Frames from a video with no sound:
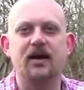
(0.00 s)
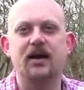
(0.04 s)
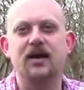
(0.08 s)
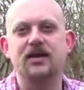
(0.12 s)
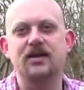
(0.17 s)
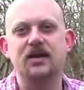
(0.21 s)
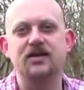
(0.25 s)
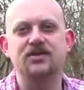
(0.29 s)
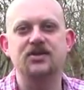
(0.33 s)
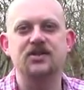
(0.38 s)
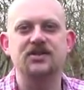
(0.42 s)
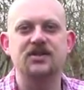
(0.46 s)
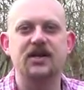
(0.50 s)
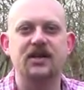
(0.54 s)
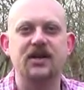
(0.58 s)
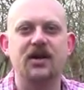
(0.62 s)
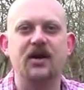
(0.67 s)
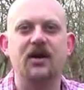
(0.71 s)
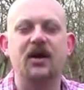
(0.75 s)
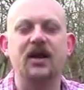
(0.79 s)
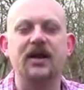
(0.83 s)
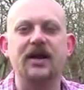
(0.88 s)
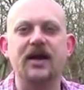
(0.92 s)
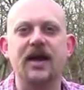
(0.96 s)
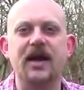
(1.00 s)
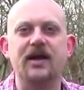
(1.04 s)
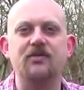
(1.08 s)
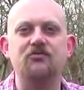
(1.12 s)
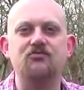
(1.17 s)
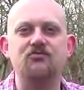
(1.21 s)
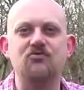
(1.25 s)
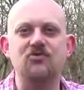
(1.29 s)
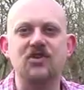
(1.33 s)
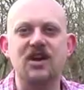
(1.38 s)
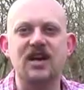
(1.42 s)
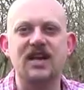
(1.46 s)
as I said earlier, it
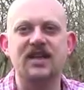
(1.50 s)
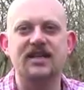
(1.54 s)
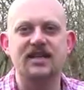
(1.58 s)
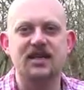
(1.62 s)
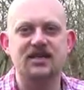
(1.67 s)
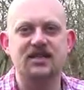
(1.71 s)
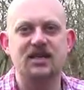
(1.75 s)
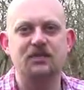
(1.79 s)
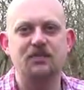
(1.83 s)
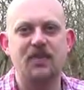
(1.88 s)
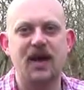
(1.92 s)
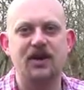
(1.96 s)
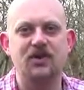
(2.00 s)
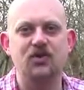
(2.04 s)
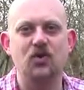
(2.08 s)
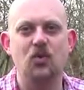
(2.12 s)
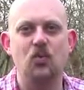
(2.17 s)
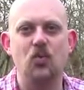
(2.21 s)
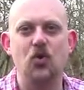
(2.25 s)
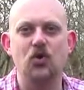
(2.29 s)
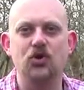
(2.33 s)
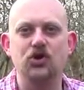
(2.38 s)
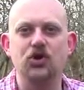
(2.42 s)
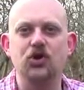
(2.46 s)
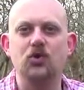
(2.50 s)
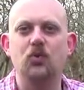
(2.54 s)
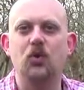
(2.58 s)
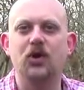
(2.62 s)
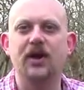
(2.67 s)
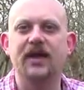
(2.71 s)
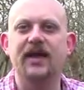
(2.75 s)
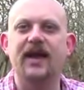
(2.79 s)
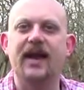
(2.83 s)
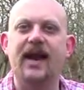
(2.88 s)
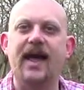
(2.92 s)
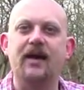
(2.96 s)
really does depend on what you
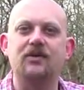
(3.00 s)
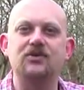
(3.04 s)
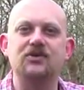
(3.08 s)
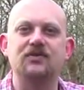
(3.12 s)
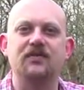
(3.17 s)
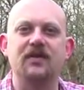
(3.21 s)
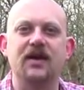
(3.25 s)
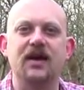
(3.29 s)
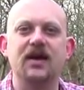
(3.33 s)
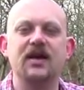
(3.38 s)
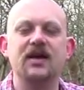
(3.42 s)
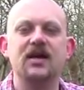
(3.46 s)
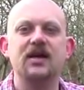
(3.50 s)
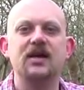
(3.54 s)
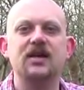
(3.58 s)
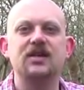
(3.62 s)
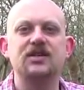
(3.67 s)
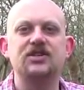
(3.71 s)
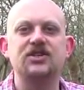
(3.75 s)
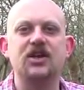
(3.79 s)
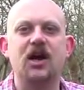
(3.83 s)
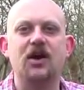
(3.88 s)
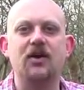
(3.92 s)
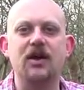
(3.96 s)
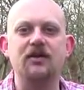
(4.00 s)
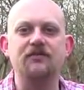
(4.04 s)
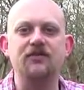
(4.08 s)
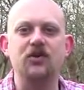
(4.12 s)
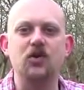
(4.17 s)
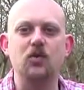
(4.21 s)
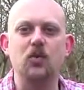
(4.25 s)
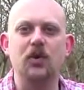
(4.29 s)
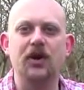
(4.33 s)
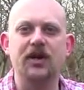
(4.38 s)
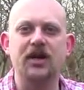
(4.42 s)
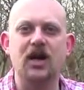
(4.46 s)
want to get out of it. So if
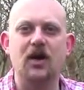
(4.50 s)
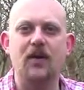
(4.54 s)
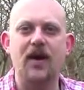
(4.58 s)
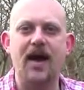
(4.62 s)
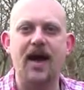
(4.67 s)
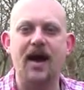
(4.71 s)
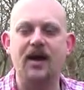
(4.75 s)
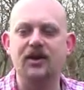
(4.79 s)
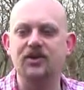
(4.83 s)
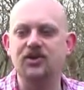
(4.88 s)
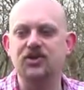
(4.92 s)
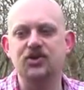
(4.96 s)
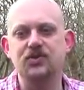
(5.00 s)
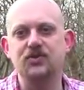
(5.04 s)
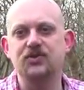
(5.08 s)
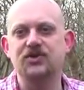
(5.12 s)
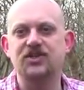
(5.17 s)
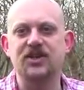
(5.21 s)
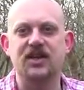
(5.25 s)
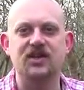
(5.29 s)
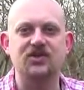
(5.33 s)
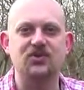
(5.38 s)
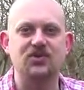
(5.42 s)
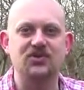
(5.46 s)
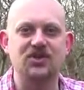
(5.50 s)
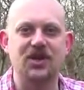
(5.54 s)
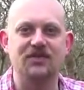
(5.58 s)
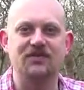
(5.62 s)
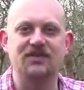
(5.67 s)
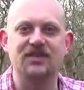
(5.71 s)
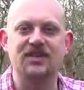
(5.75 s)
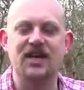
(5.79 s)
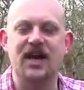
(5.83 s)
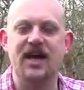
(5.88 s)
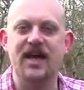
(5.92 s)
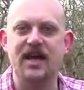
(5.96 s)
you want to go out and do 6 or
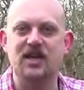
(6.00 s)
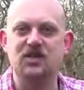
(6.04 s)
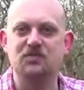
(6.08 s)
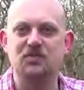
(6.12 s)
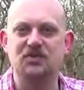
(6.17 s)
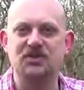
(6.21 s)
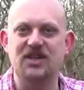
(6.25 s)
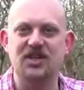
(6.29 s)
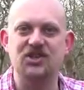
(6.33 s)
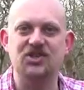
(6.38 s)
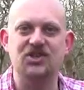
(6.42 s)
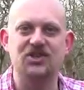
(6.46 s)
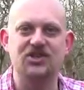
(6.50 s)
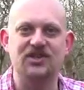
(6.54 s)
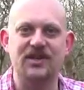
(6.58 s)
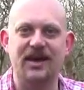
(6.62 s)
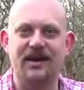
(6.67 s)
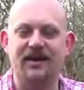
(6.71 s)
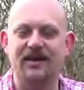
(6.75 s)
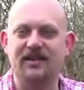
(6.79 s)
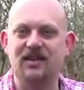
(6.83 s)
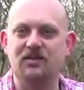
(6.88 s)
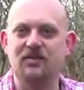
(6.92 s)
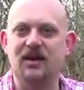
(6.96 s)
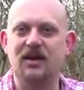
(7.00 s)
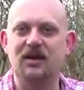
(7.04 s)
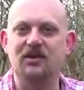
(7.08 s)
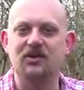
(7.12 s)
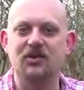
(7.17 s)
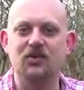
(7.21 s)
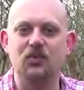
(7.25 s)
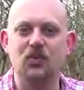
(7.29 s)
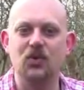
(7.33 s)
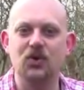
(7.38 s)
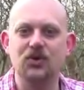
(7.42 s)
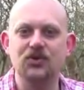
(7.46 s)
7 day expeditions out in the middle of
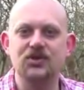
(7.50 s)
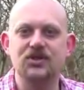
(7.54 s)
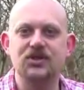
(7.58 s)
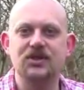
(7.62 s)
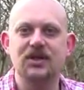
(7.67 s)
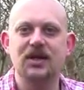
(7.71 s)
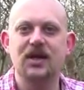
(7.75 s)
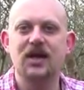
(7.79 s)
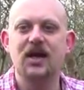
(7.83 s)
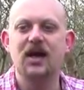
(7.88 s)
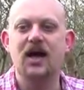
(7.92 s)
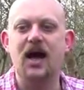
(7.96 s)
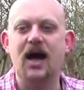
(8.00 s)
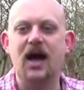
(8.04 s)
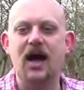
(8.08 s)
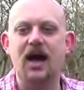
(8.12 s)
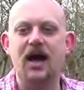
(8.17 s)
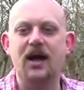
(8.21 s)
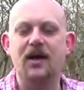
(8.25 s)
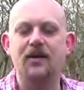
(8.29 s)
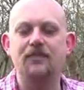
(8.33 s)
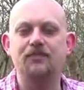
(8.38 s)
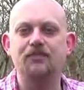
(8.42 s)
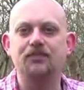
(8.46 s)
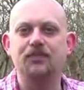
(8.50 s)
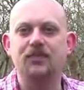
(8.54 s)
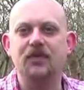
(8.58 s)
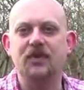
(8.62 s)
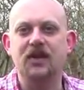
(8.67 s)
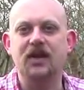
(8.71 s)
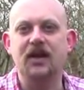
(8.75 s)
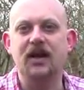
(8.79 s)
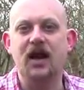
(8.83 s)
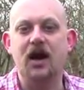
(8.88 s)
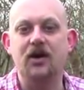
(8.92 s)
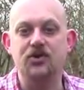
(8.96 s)
the woods,
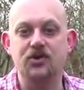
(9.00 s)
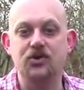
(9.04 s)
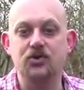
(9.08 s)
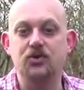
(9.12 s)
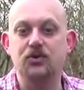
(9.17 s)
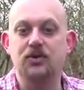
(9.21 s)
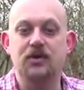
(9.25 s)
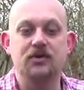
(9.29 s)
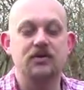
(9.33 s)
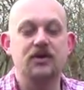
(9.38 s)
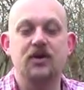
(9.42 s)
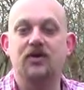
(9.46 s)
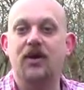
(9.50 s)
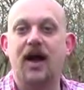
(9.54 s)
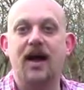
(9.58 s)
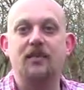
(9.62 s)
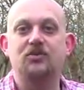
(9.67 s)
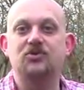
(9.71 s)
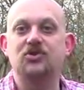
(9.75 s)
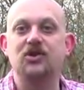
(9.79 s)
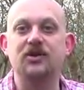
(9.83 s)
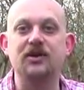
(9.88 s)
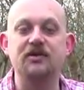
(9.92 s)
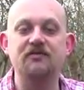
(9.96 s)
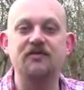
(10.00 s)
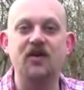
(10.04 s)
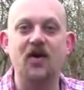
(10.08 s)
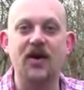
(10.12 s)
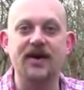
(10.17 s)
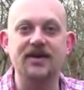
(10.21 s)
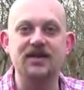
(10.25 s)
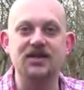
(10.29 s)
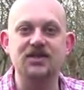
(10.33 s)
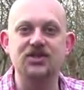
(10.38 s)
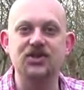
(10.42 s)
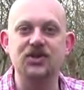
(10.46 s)
you know, you're absolutely
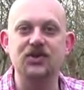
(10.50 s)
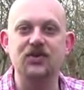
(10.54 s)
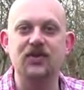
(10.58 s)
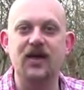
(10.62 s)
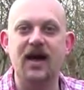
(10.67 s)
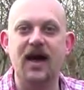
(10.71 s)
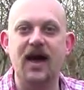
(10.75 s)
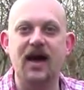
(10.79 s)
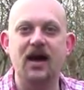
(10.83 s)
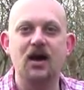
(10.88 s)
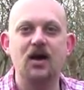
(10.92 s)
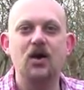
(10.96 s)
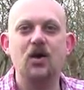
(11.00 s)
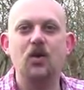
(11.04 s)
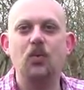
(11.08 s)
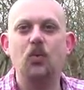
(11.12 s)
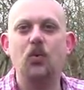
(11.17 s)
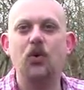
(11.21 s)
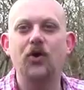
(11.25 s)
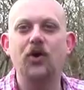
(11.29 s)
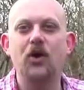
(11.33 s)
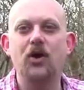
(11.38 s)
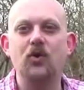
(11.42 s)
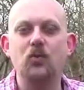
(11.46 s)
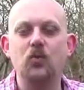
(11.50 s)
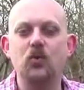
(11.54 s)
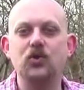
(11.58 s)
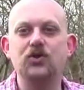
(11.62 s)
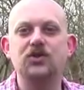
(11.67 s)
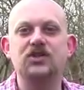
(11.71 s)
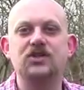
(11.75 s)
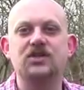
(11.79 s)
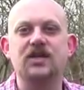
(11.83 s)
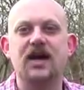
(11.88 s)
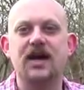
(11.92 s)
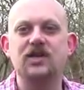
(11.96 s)
fine to do that. What I
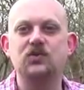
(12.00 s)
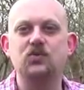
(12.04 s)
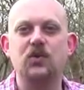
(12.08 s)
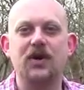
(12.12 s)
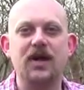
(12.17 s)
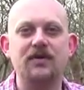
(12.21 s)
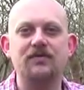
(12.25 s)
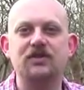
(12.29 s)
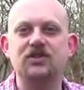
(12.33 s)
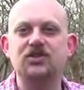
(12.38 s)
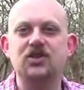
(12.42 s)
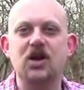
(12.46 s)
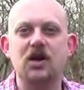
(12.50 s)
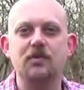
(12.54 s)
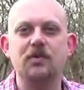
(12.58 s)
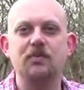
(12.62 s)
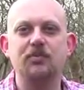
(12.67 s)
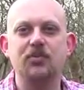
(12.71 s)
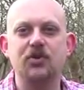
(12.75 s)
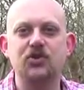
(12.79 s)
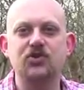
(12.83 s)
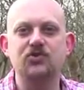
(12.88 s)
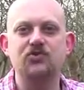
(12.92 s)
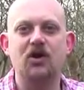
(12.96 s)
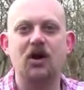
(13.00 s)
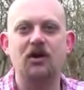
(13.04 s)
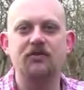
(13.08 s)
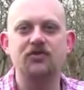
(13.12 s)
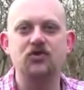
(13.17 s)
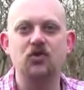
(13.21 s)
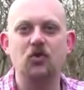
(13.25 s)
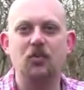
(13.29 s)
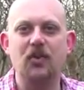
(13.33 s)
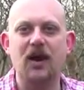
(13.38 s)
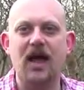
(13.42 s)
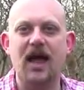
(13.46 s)
would say is, whatever type of
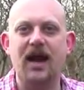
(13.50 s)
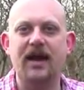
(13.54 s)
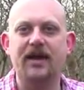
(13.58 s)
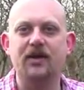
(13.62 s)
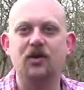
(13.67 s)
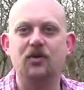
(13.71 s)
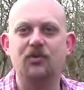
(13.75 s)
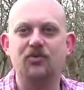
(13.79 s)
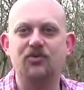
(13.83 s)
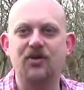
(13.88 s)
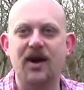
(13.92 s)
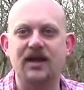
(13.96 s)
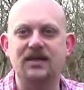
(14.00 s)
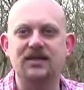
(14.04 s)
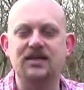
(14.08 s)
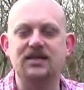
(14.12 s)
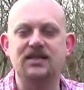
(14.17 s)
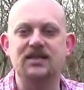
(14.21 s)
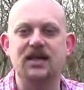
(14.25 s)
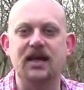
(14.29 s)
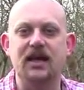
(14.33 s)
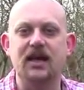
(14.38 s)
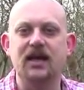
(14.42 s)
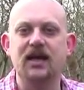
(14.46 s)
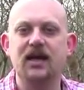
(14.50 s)
bushcraft you're planning on practicing,